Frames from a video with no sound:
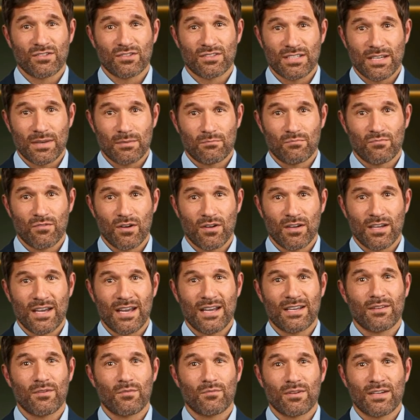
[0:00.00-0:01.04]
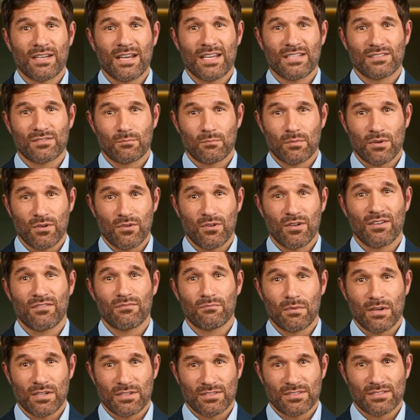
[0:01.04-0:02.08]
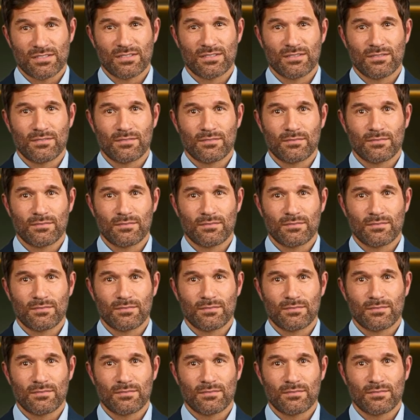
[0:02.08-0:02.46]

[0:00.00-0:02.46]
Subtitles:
temporary and only last a period of months.